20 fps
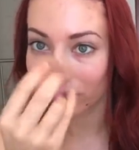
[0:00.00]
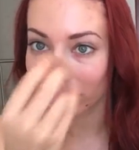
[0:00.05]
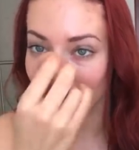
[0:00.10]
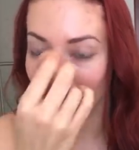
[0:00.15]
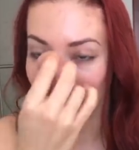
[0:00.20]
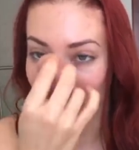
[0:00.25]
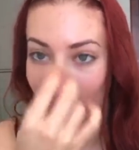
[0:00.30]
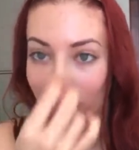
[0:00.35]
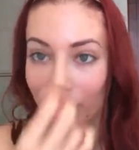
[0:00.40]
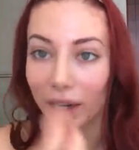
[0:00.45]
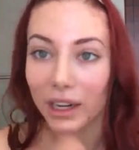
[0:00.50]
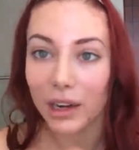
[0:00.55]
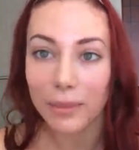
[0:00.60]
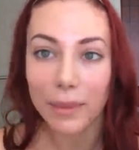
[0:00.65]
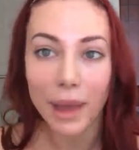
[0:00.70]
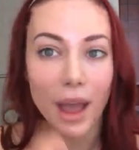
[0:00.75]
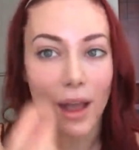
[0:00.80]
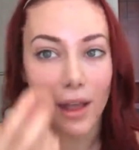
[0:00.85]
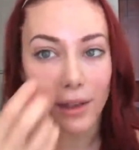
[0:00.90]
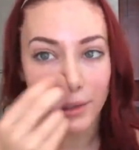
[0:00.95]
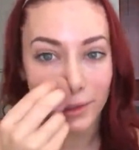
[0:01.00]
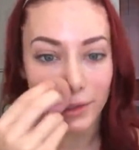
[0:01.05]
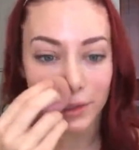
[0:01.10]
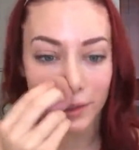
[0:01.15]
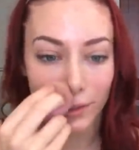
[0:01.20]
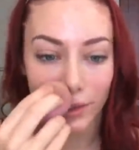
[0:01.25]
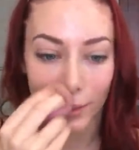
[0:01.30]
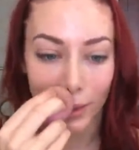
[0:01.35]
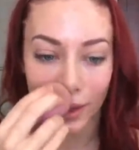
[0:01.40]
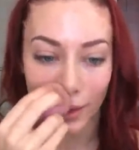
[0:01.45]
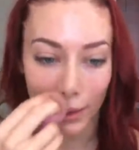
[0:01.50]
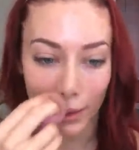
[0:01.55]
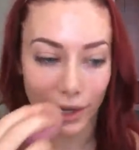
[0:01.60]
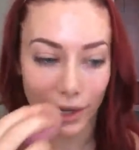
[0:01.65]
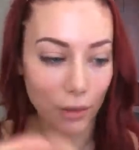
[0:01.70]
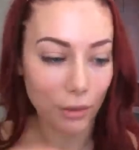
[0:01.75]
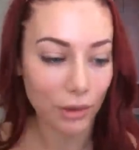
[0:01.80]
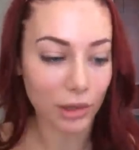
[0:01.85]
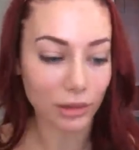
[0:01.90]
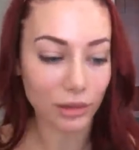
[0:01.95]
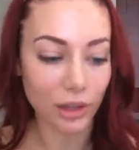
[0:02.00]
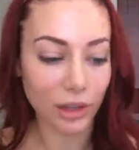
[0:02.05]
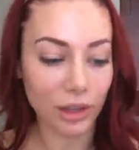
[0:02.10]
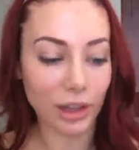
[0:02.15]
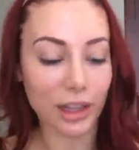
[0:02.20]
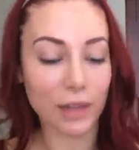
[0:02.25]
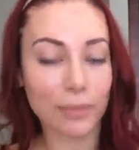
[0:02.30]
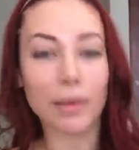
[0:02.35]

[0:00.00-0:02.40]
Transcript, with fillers: like you're wearing a mask and I want to look like